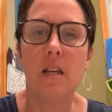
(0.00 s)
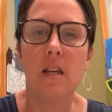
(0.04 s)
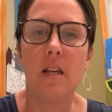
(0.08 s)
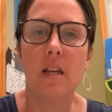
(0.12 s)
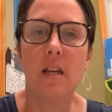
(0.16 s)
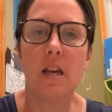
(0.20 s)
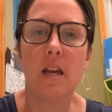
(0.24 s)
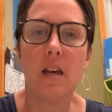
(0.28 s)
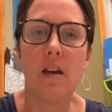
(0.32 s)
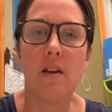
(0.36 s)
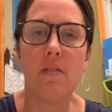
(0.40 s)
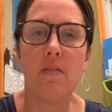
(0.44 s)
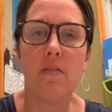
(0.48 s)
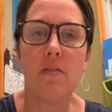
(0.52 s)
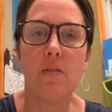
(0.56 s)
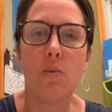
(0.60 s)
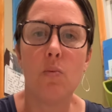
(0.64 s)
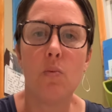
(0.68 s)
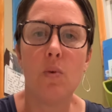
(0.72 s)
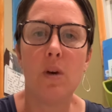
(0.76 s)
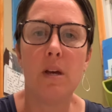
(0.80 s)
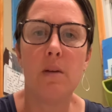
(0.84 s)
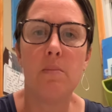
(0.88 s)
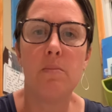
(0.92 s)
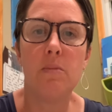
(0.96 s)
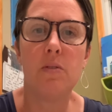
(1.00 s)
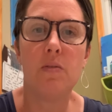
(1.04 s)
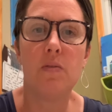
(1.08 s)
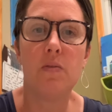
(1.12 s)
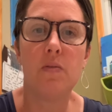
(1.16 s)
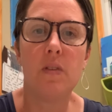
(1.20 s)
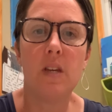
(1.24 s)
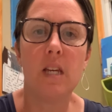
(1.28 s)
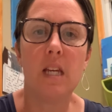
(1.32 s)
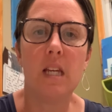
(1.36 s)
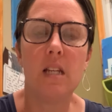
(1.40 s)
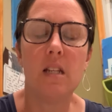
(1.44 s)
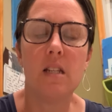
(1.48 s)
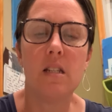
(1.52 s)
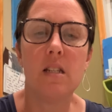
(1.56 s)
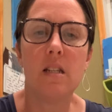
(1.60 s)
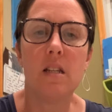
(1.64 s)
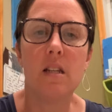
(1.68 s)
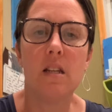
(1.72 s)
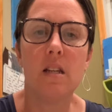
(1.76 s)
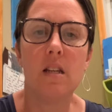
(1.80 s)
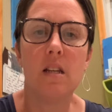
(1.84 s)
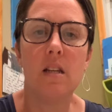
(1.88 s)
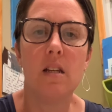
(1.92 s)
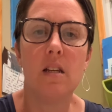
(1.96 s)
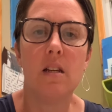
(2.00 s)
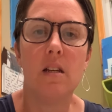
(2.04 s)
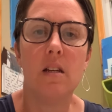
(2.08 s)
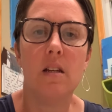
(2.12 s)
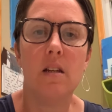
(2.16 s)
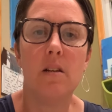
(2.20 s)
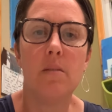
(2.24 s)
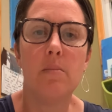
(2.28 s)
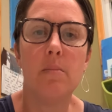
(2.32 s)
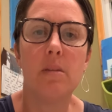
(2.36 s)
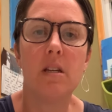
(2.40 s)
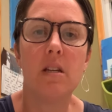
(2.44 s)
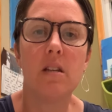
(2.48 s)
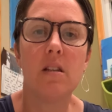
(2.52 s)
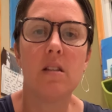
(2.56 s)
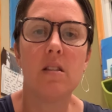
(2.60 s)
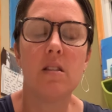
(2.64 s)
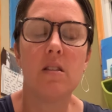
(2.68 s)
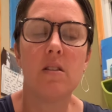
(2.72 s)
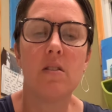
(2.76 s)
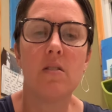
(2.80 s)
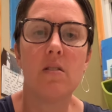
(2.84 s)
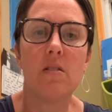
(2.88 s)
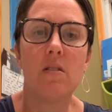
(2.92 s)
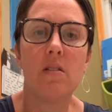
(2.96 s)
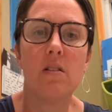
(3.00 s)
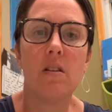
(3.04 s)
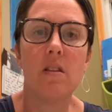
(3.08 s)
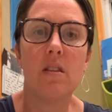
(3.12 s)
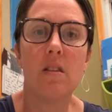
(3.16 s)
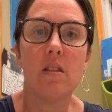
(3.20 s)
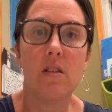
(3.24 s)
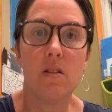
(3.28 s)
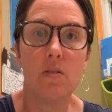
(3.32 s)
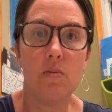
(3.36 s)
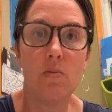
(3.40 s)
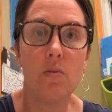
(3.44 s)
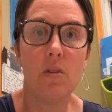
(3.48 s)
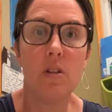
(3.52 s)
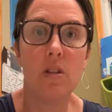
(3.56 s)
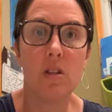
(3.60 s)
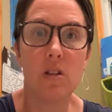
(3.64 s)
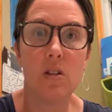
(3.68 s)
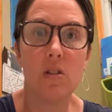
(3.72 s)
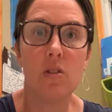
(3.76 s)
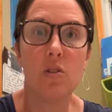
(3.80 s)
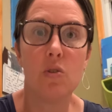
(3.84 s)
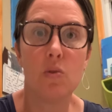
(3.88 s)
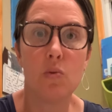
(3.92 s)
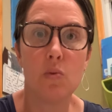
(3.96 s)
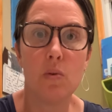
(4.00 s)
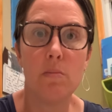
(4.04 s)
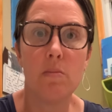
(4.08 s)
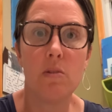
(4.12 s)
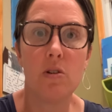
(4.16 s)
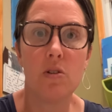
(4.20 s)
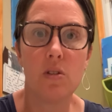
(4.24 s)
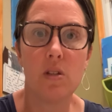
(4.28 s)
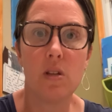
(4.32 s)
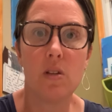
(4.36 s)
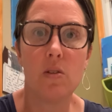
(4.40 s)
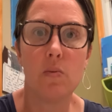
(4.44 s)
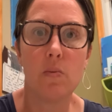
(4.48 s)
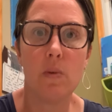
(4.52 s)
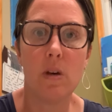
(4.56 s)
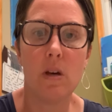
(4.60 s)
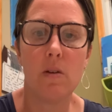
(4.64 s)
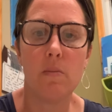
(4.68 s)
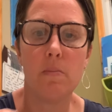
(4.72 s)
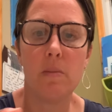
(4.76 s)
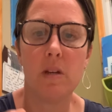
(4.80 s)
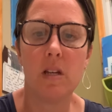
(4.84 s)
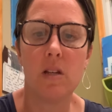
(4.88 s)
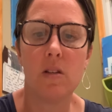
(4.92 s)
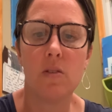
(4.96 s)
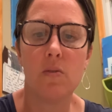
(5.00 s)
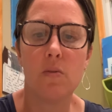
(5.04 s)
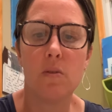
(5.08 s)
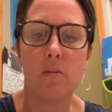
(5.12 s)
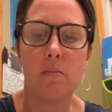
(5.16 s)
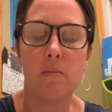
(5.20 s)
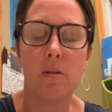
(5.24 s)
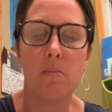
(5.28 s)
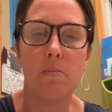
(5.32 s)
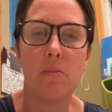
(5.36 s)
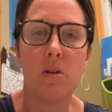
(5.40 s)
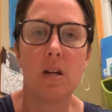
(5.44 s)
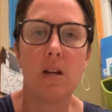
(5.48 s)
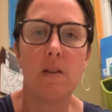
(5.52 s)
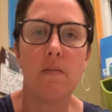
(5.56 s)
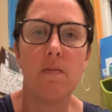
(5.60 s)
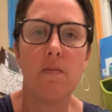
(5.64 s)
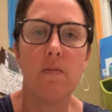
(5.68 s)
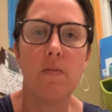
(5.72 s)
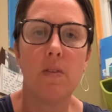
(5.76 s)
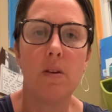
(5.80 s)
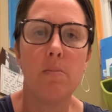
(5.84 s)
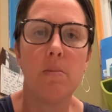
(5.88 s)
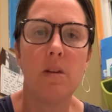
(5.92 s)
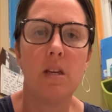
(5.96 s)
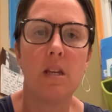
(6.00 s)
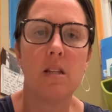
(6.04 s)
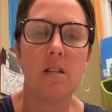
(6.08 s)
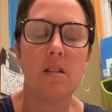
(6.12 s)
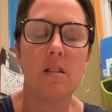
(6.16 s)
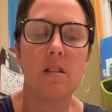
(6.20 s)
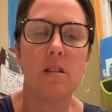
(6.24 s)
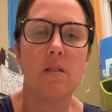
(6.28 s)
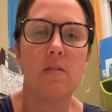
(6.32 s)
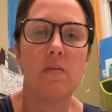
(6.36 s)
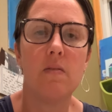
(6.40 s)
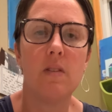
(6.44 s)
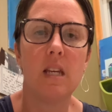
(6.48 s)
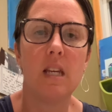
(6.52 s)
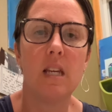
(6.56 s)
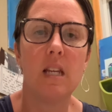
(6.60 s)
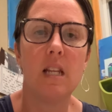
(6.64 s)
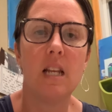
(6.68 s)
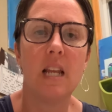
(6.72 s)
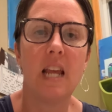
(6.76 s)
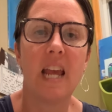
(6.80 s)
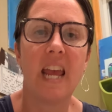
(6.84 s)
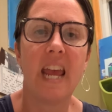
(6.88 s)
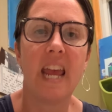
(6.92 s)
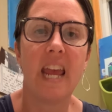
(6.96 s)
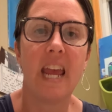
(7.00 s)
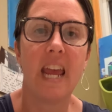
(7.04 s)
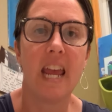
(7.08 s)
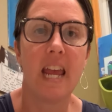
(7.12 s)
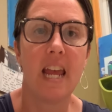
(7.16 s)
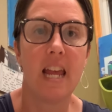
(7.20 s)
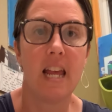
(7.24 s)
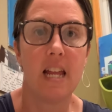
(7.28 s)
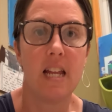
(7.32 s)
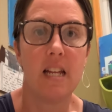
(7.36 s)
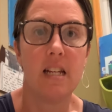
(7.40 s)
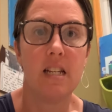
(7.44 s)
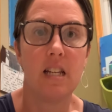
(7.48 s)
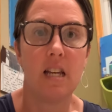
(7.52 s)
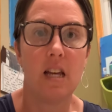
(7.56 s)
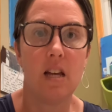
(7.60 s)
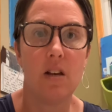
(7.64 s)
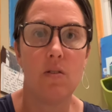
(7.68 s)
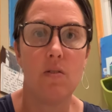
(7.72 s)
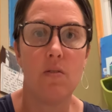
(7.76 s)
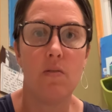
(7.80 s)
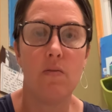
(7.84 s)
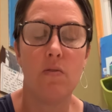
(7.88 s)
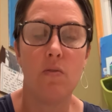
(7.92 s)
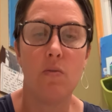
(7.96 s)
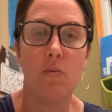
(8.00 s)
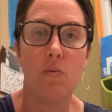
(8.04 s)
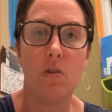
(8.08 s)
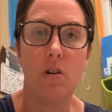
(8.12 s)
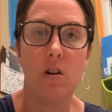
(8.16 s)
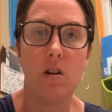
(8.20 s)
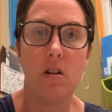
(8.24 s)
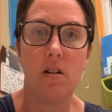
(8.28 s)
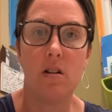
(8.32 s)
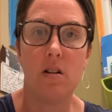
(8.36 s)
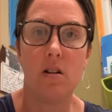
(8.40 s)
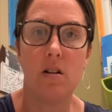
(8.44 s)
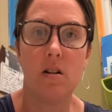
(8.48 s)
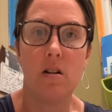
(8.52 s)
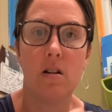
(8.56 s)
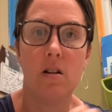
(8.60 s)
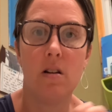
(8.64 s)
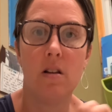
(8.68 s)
have webbed feet because they're really good swimmers as well, because remember, amphibians live in and out of the water.